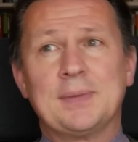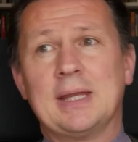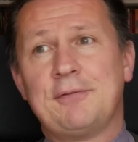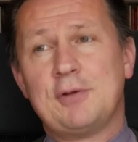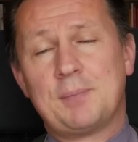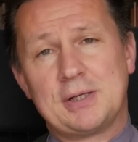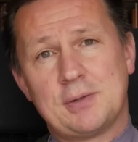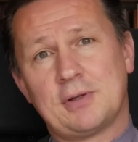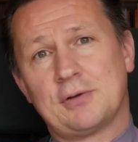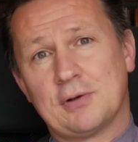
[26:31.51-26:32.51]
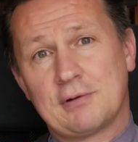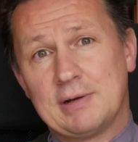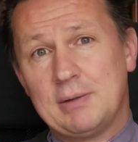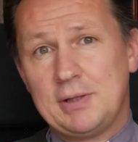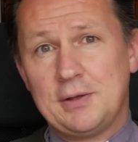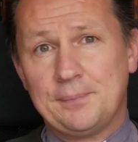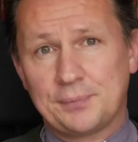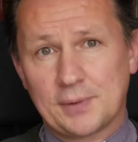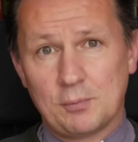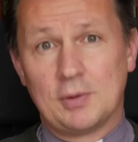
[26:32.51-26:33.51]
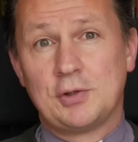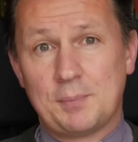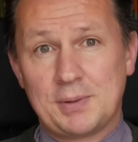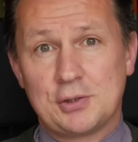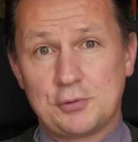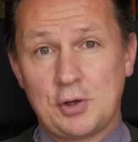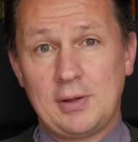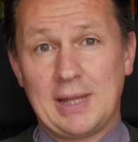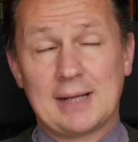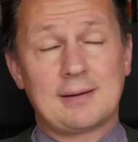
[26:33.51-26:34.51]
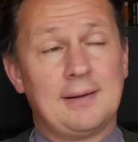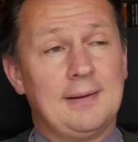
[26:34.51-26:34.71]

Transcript: And if your bishop doesn't agree with you, will your bishop do that?